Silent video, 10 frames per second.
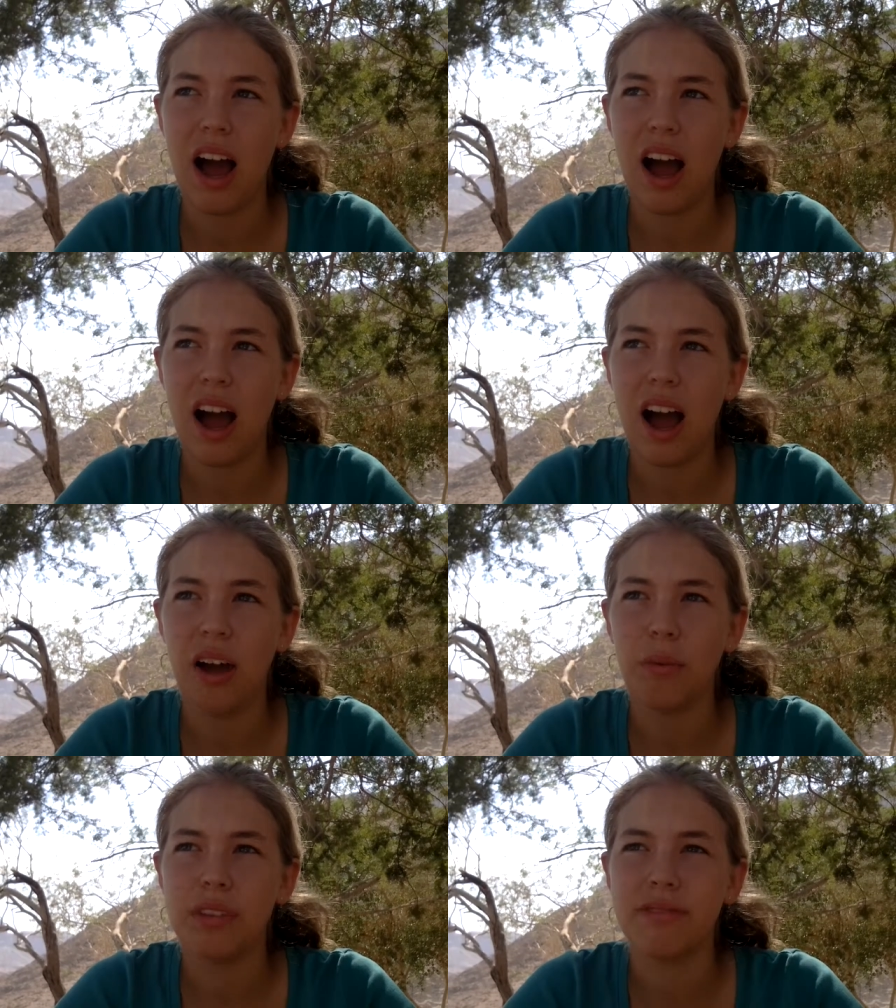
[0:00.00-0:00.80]
I
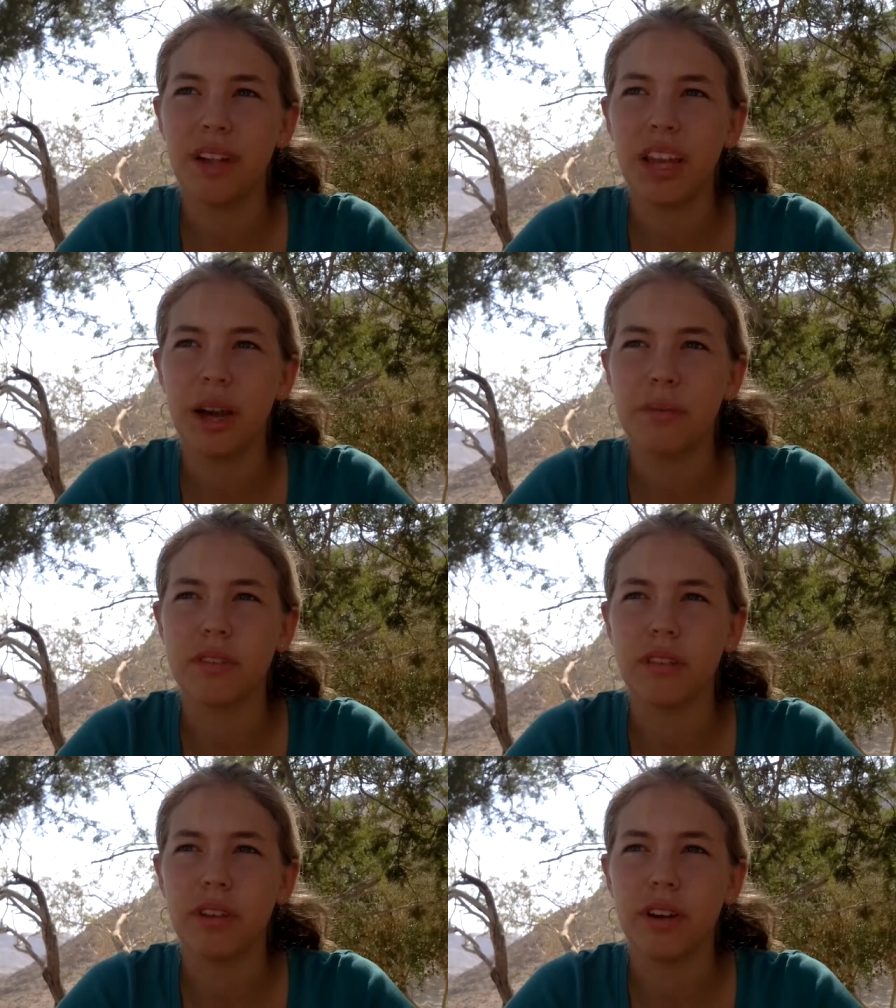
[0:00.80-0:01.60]
always felt like I was
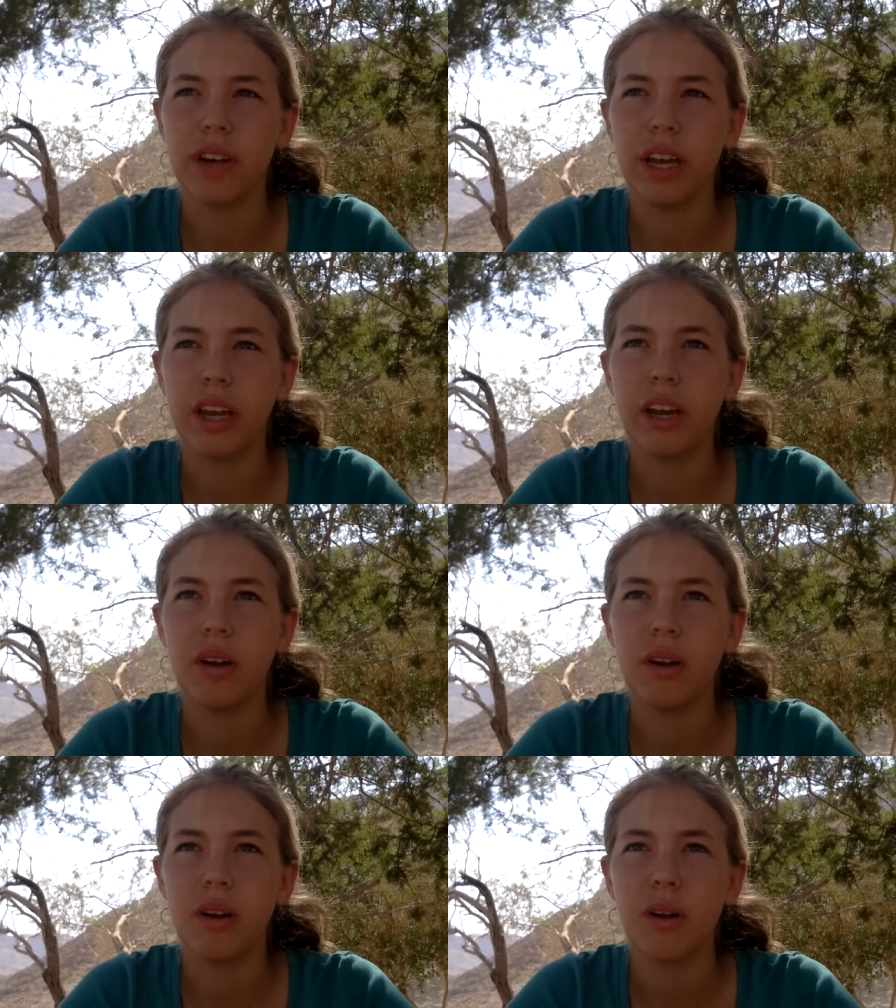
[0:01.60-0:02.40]
learning,
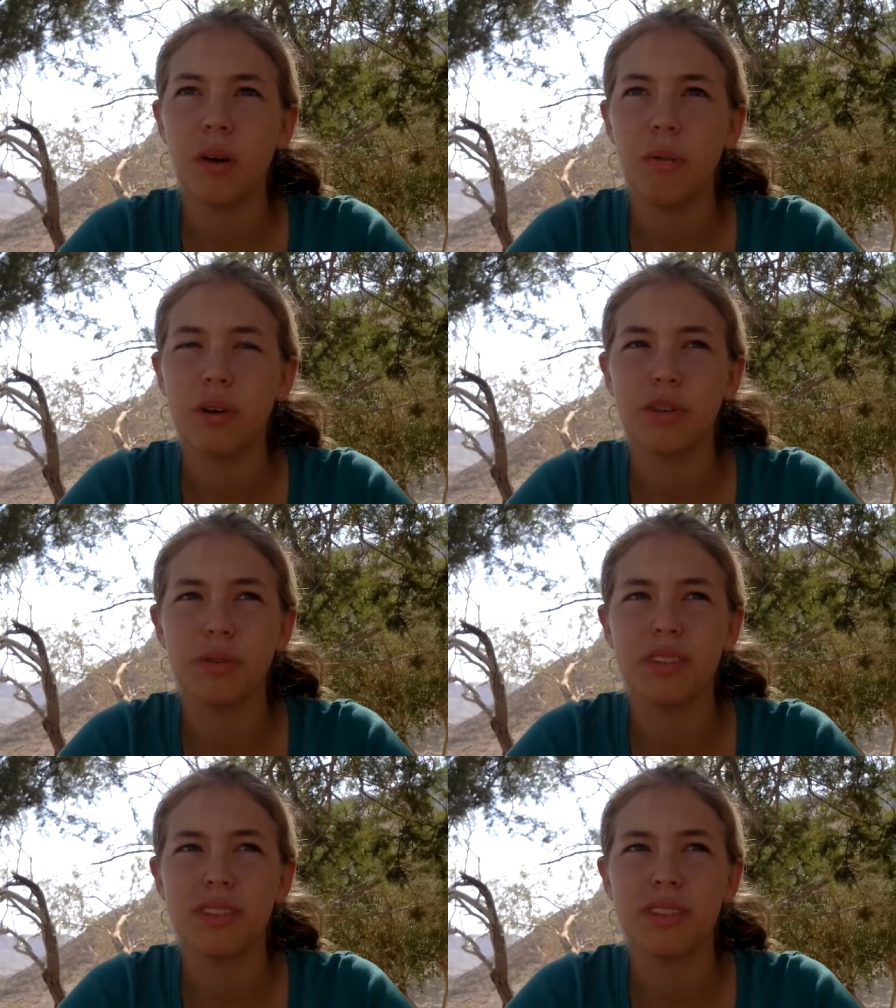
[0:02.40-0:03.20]
which
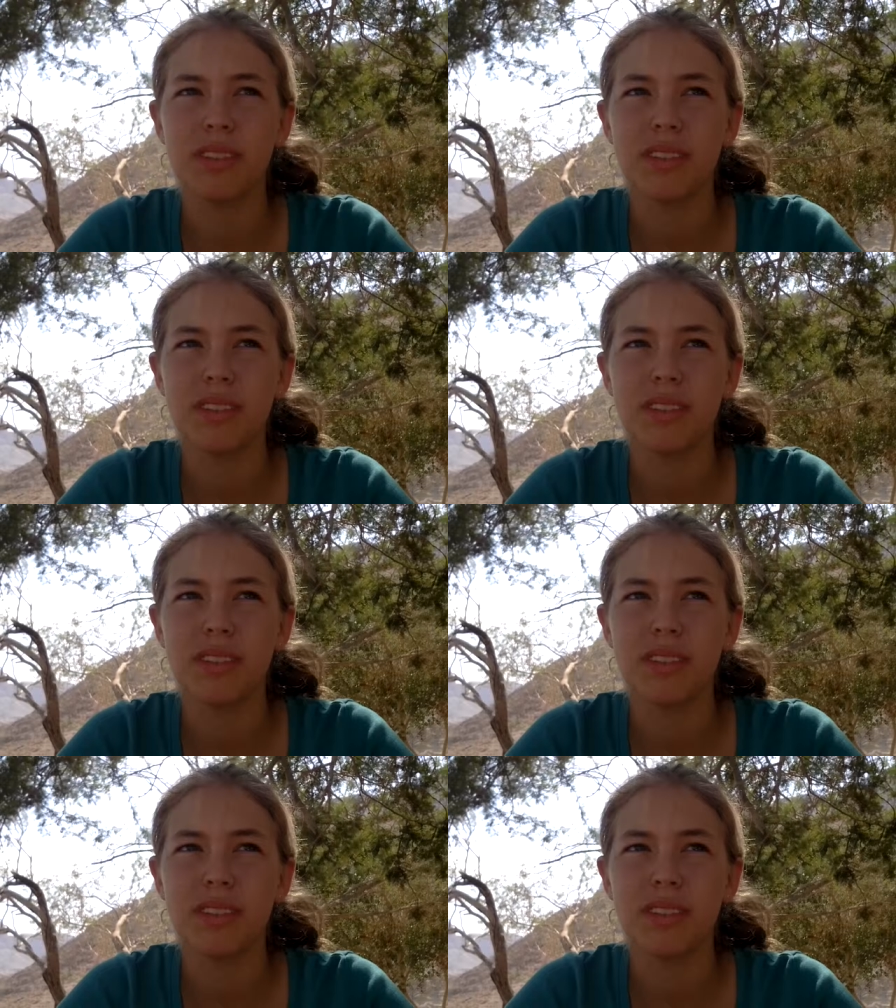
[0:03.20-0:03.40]
was,